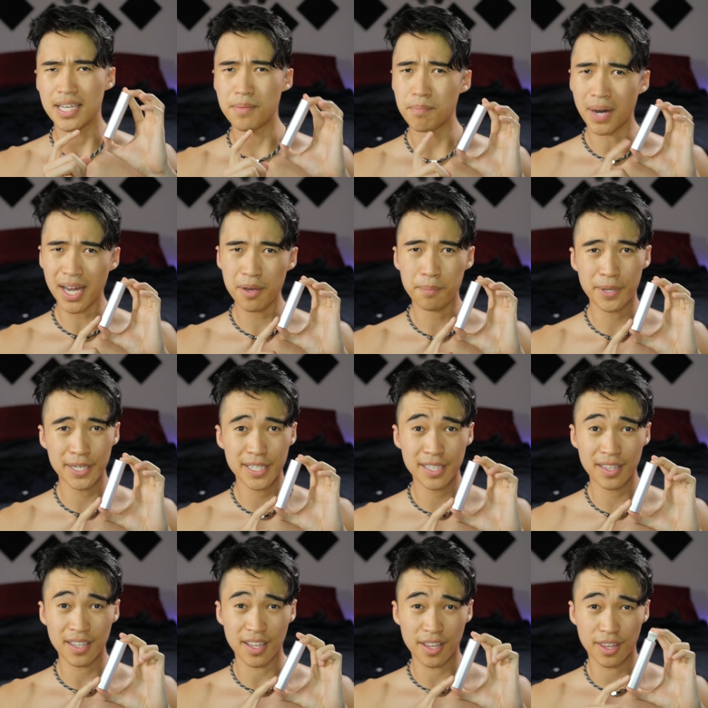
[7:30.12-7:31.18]
In my
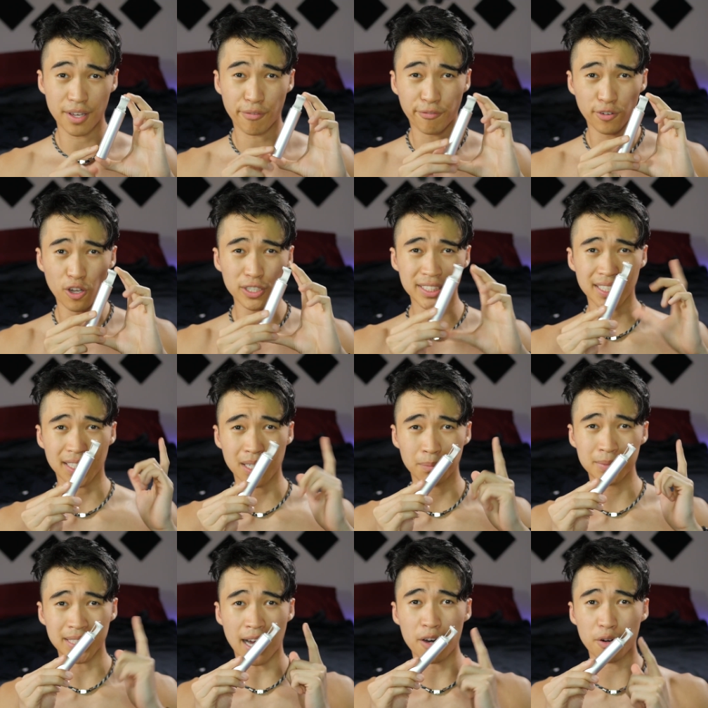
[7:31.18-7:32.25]
opinion, the floss that
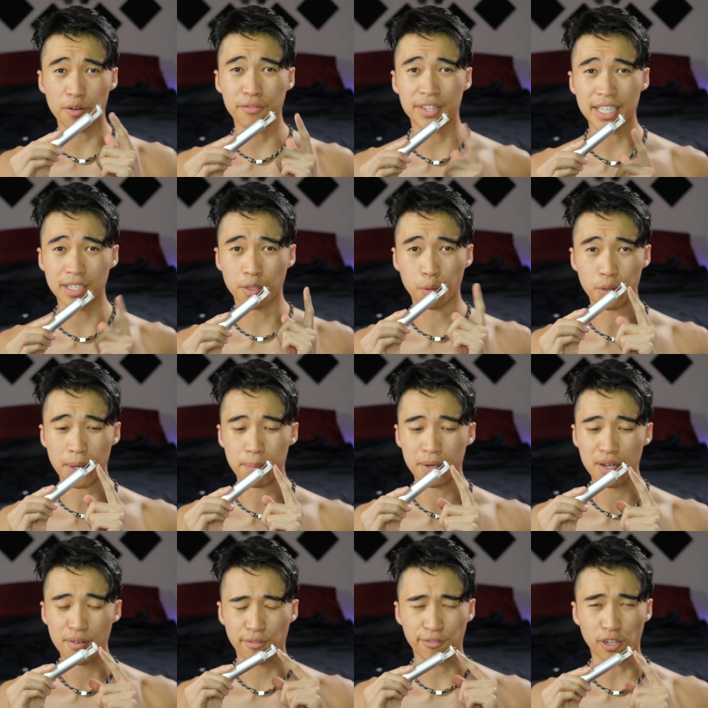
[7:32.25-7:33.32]
comes out of the
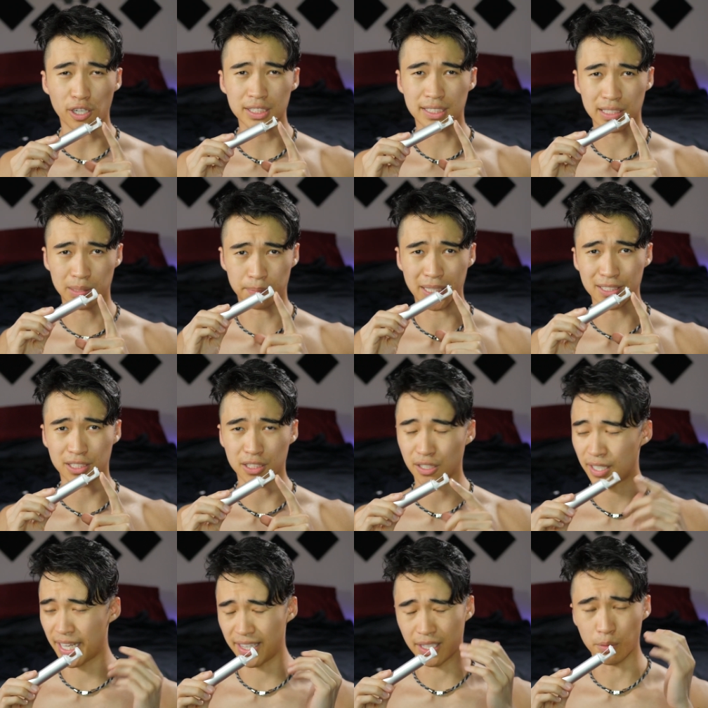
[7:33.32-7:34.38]
Quip Floss dispenser
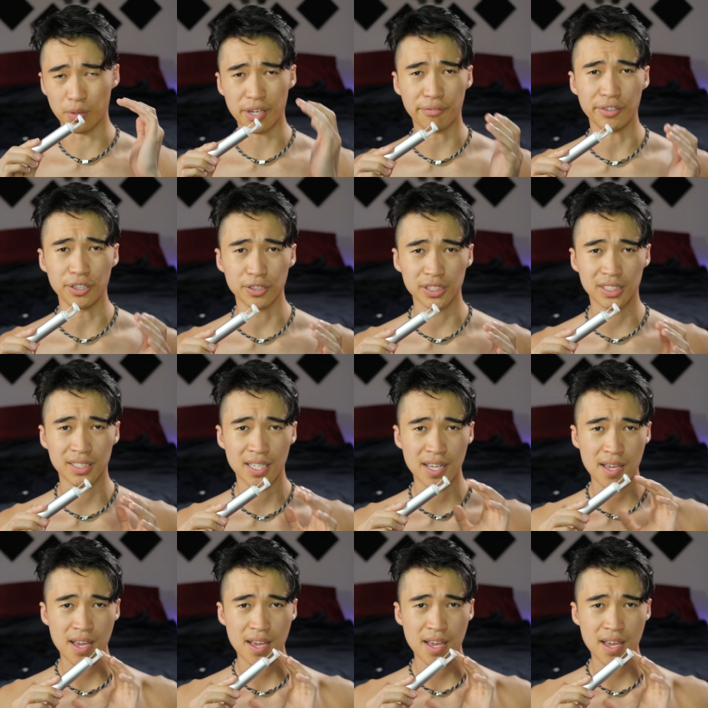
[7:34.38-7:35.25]
and the refills